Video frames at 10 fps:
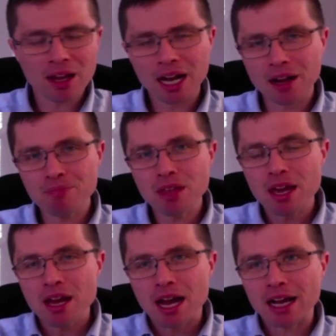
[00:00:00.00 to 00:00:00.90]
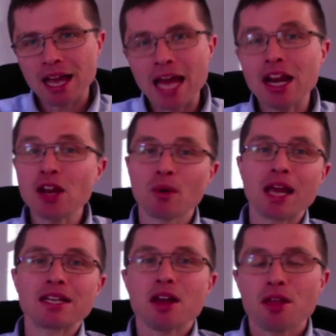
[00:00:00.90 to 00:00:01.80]
At any
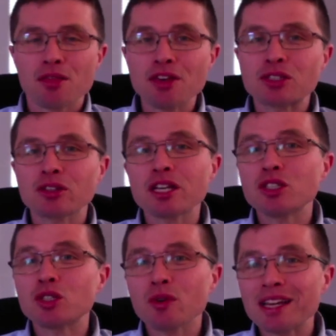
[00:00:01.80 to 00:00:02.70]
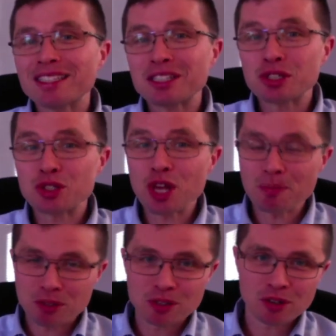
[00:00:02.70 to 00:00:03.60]
rate, this leads to a
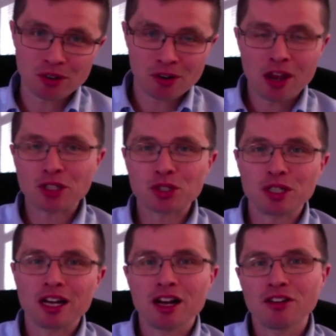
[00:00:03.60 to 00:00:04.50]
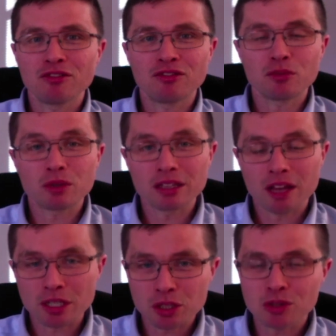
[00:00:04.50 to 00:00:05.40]
steep deterioration of
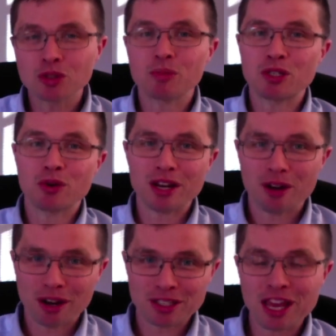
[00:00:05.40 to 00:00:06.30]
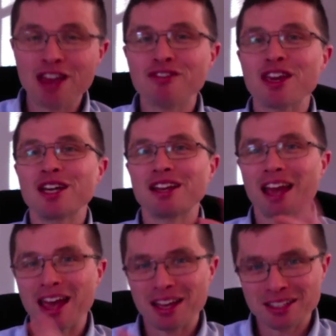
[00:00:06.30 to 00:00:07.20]
relations between Octavian
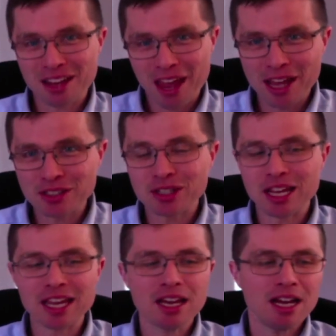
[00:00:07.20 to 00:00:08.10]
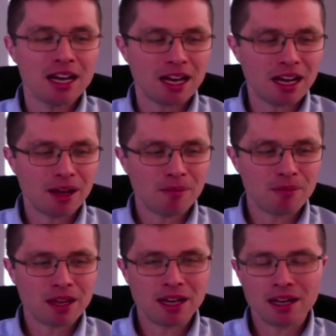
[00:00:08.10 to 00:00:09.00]
and Antony,
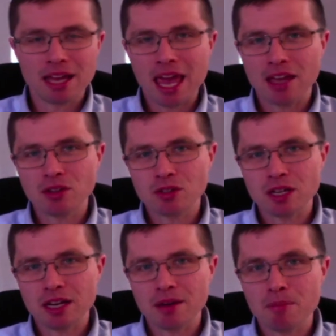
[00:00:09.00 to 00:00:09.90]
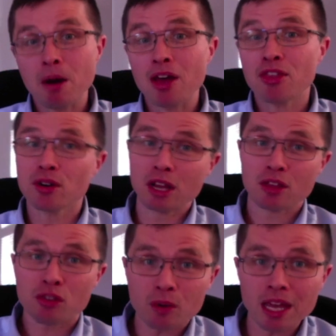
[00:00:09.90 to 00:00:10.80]
and by
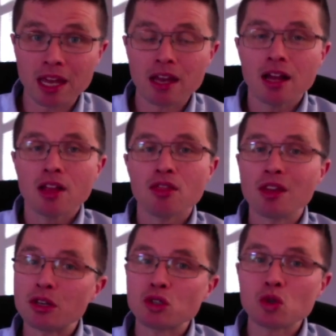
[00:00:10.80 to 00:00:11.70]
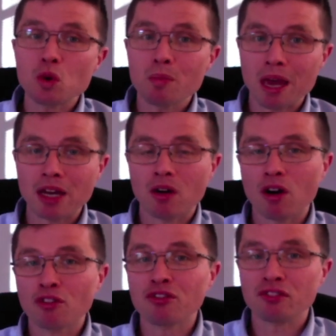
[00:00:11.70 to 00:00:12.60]
33, the two men are
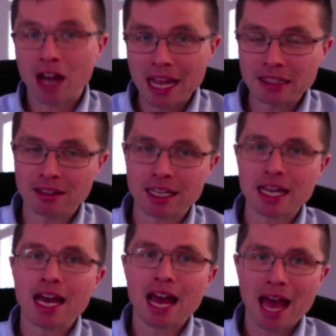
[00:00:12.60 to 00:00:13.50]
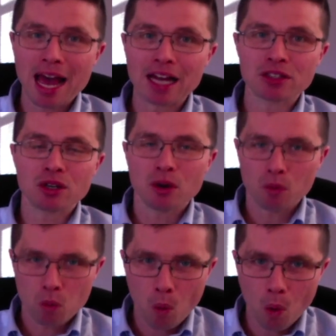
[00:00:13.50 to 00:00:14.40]
finally at
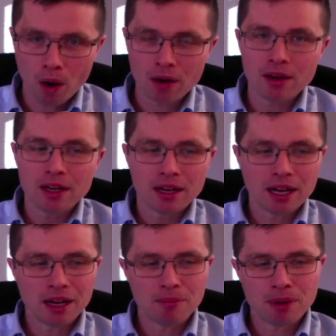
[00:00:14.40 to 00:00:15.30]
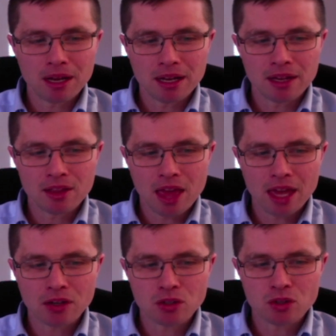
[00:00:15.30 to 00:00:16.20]
war.
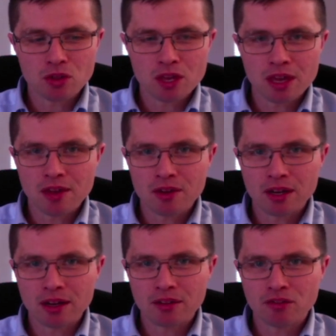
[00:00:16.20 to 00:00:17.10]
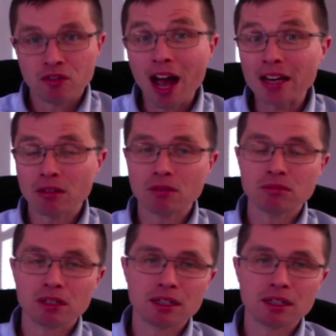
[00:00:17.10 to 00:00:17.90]
And the final